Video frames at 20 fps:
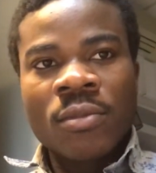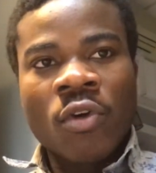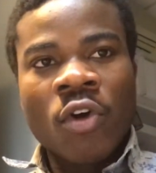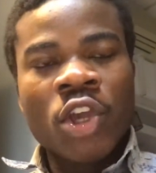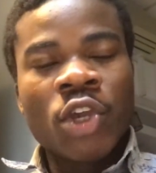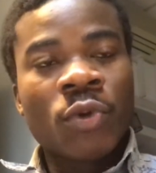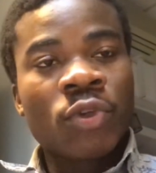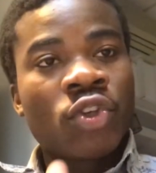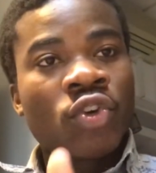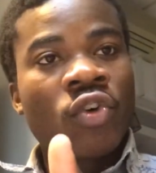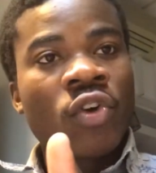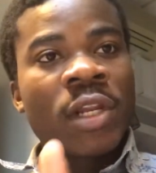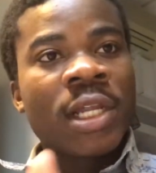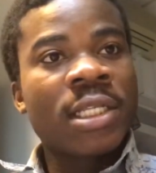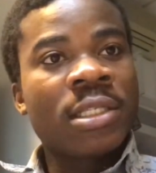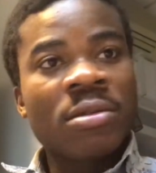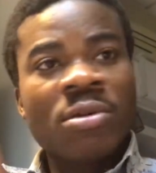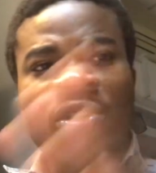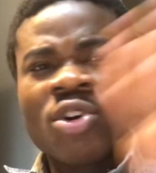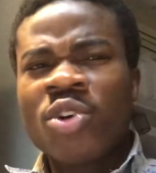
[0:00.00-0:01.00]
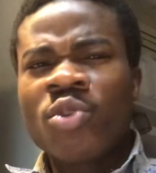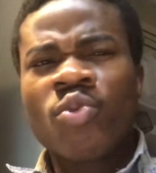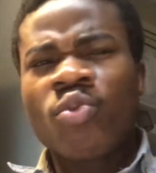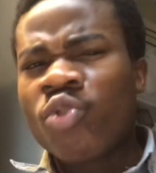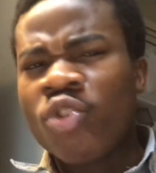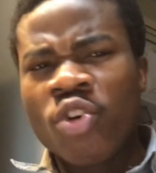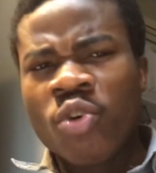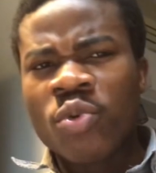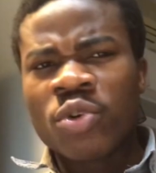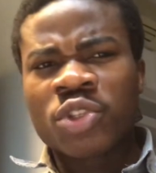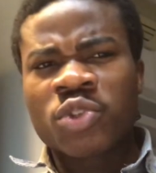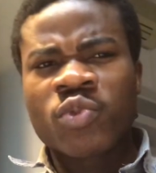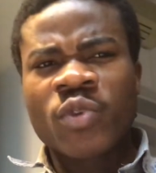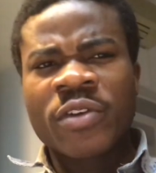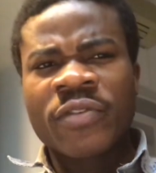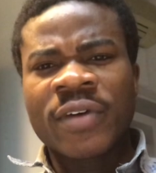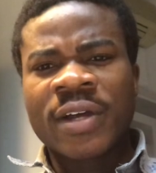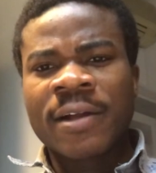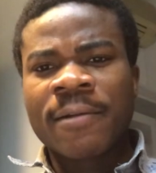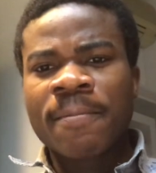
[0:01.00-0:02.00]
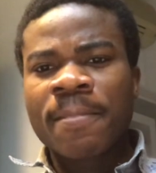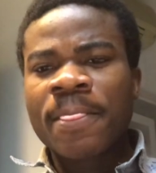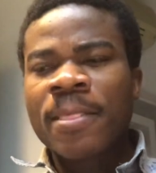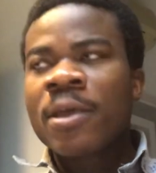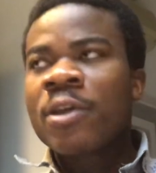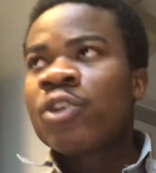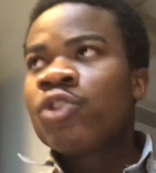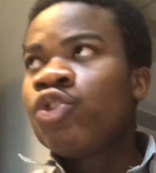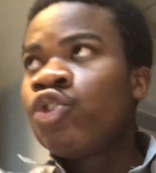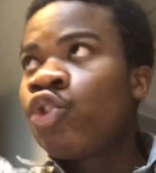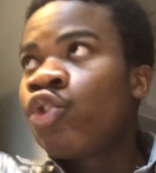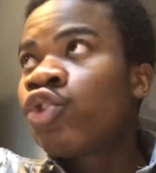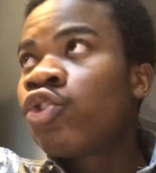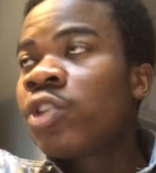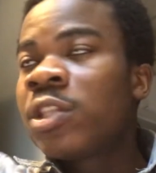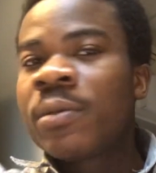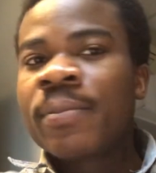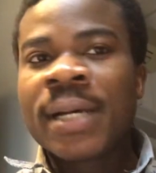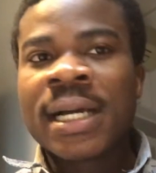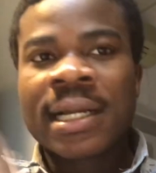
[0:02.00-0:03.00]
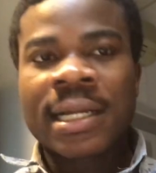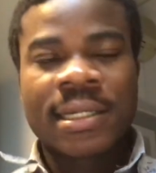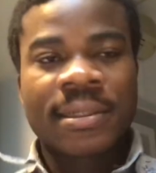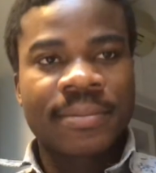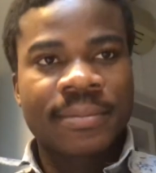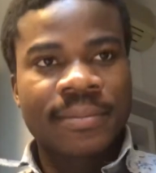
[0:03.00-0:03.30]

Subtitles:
or you want to collect or whatsoever, you go to the bank,